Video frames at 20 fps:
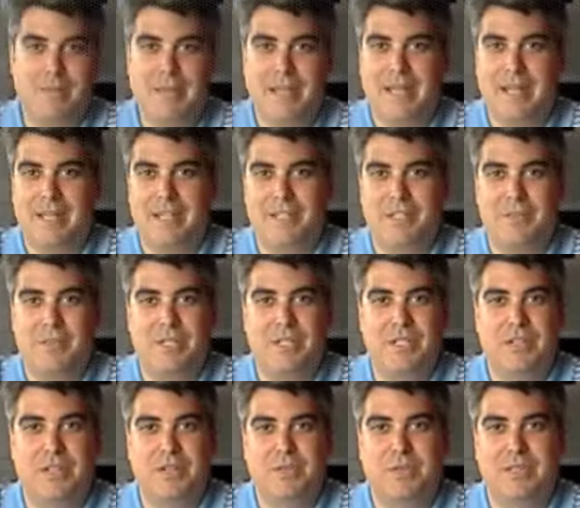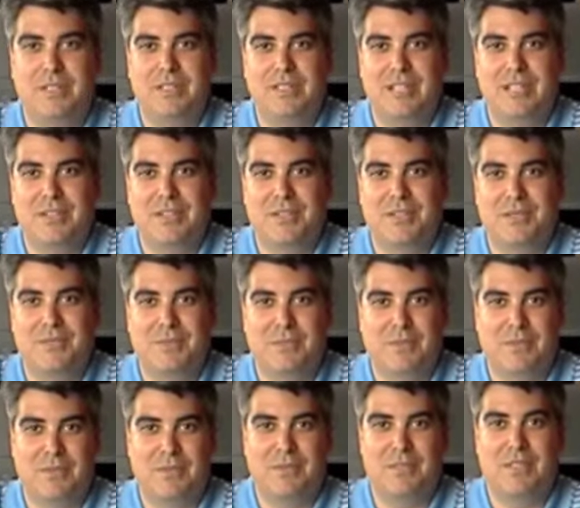a package. We chose Worldleaders
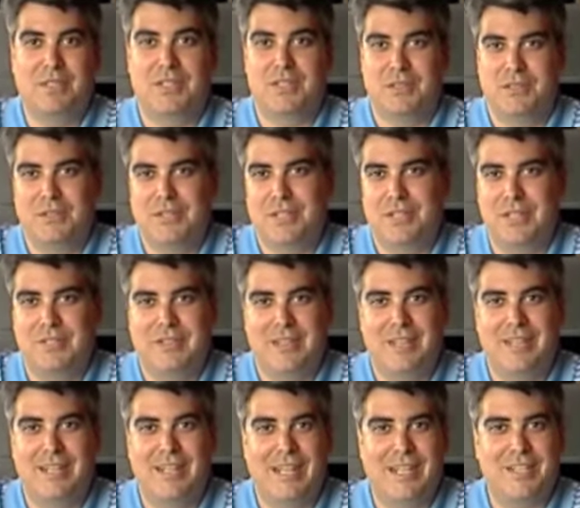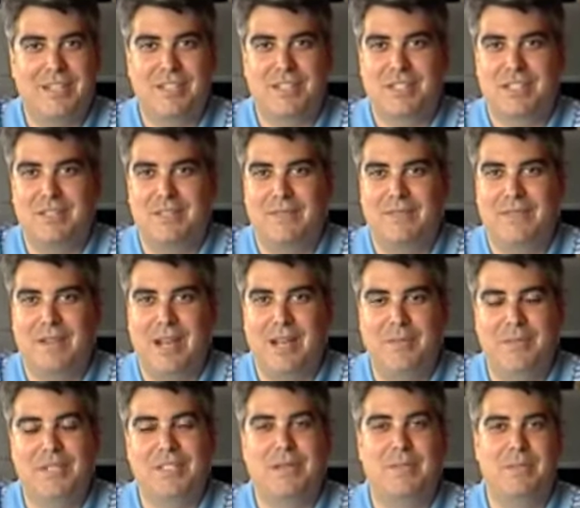for the solution, right? Not just to
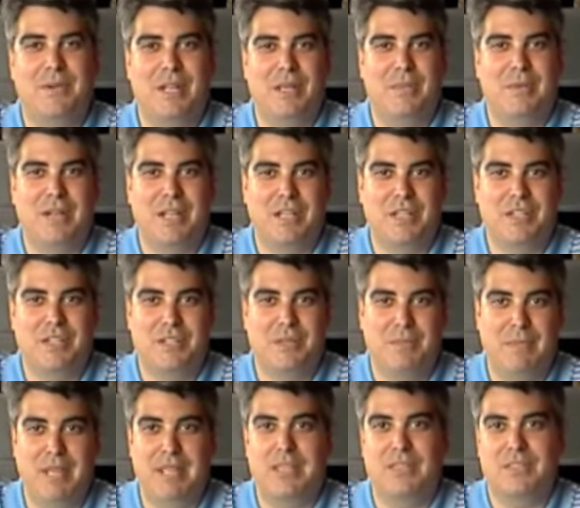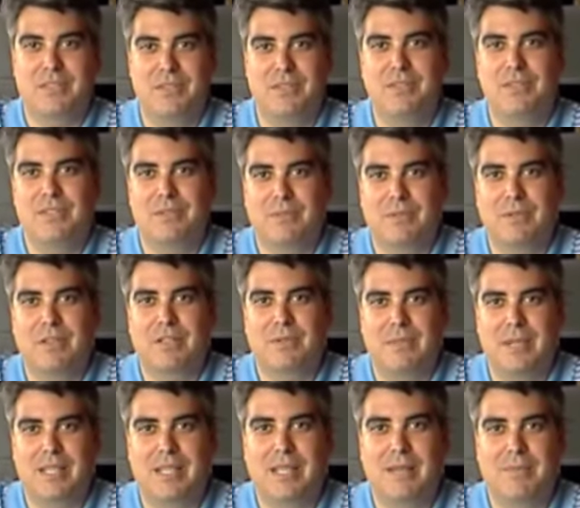find me somebody, but also to make the solution work, to
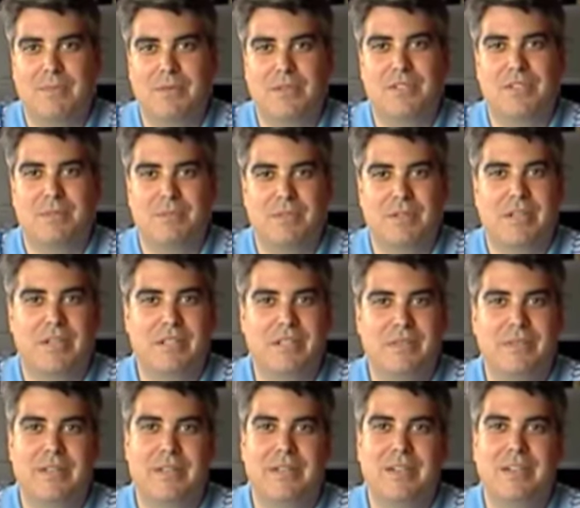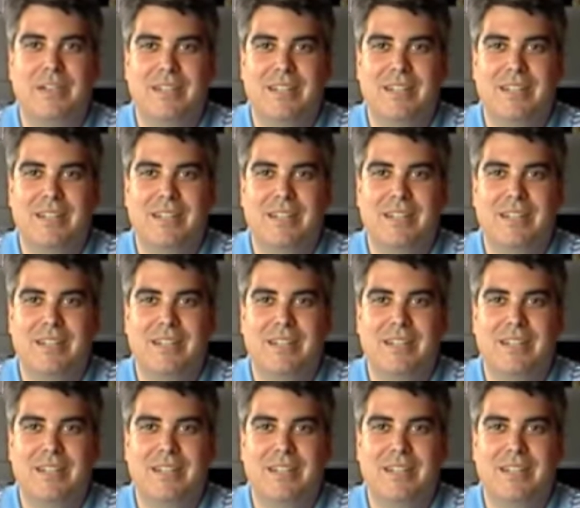make that person productive here.